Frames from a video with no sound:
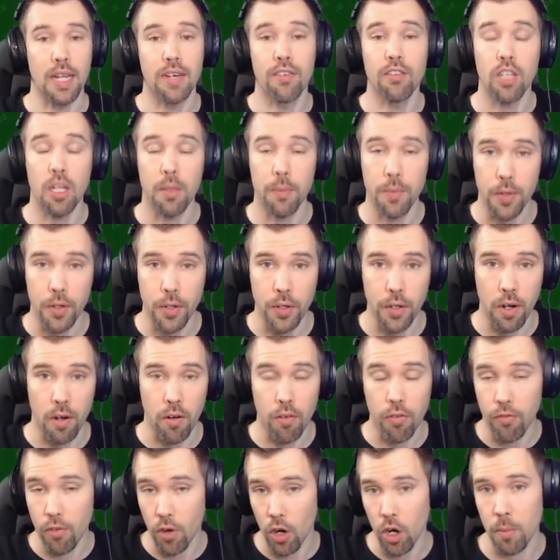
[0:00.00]
level up your
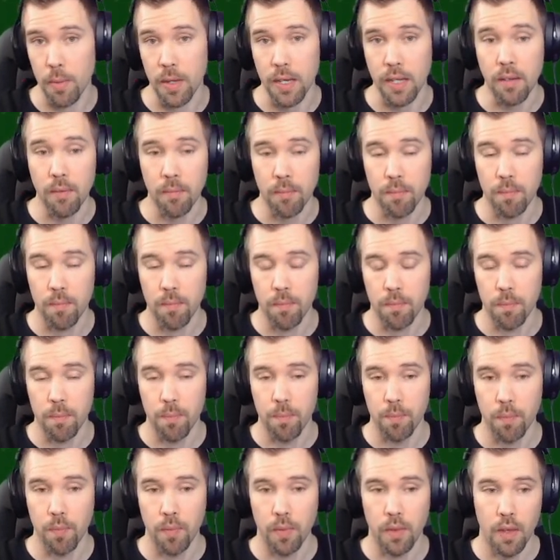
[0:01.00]
farming
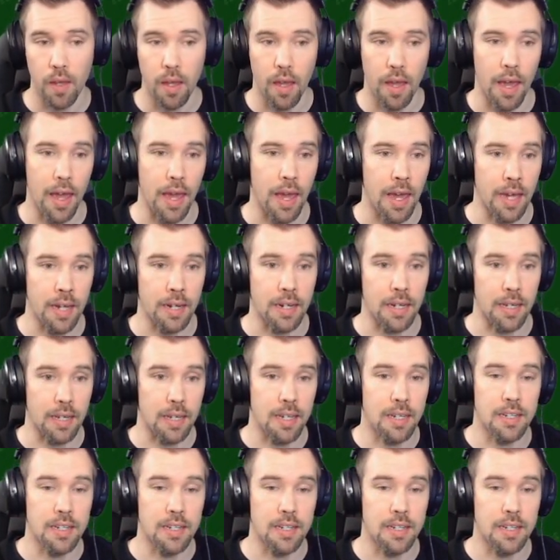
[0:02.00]
and